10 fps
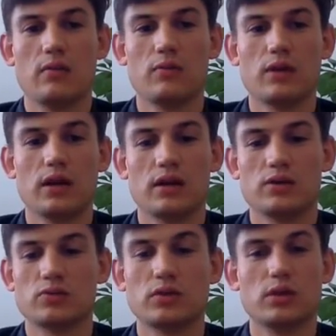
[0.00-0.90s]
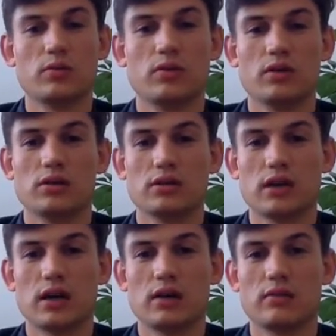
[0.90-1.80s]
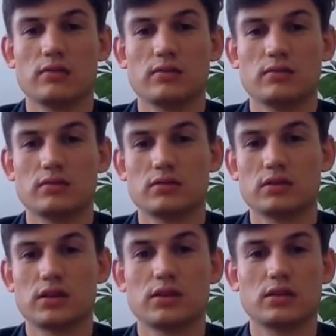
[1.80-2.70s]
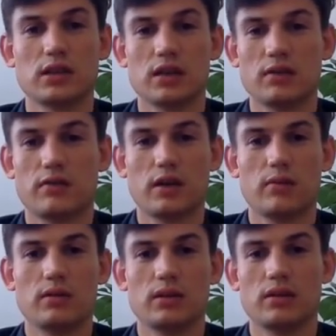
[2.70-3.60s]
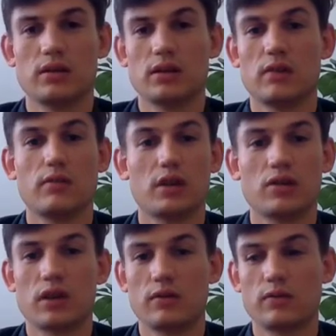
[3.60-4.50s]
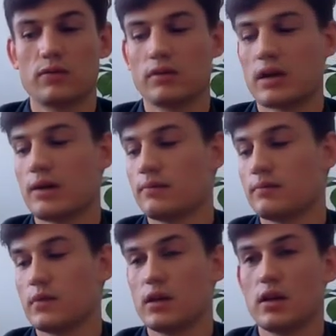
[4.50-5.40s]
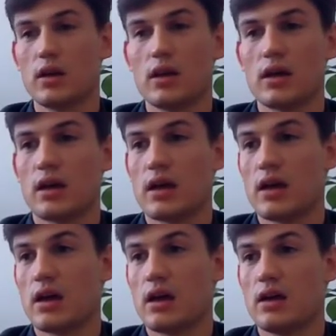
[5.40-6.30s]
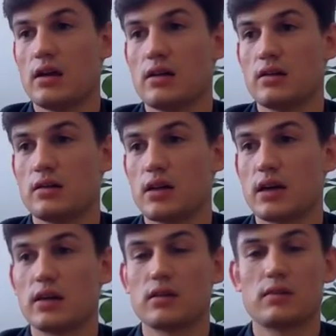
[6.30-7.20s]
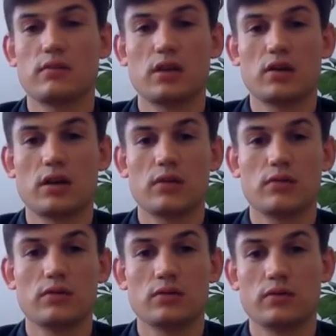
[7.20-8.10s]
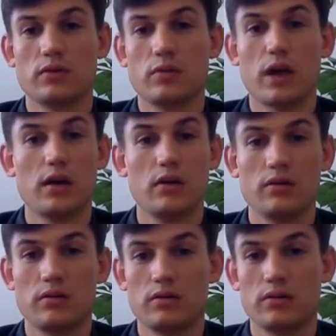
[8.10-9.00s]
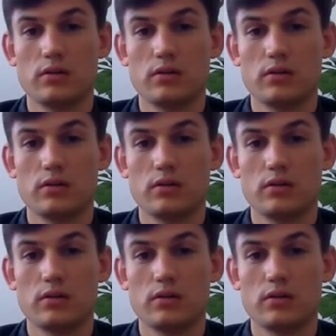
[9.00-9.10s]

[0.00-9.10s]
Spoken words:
where it's really important to have such a together family, and I'm very grateful for that. And I guess I'm very grateful for my health,